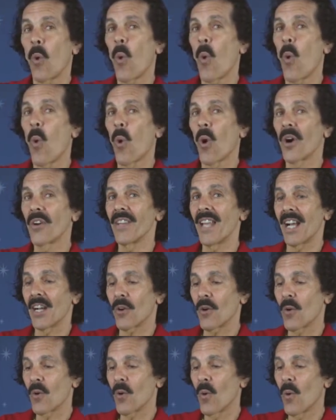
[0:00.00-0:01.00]
or
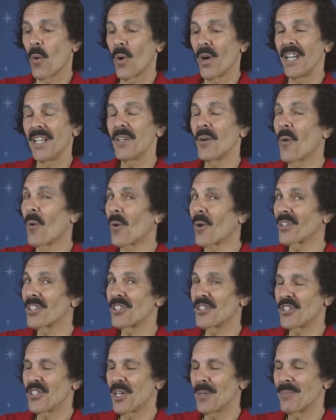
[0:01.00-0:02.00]
that coin or the
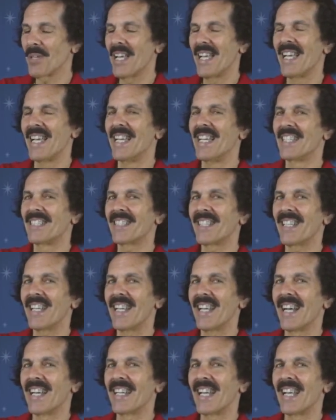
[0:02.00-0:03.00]
chip into the
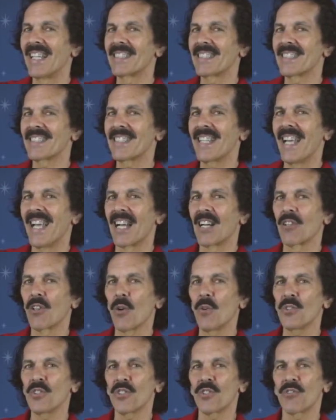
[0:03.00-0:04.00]
hand as this hand
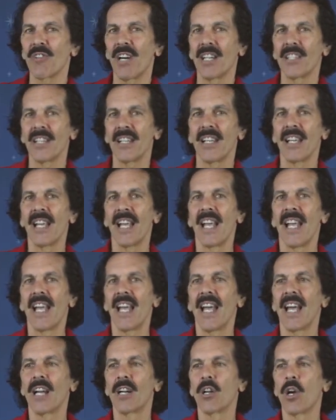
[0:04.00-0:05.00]
closes around it
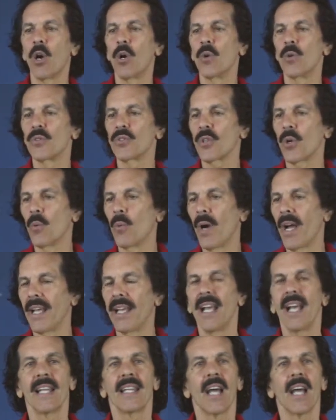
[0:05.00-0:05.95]
and goes away.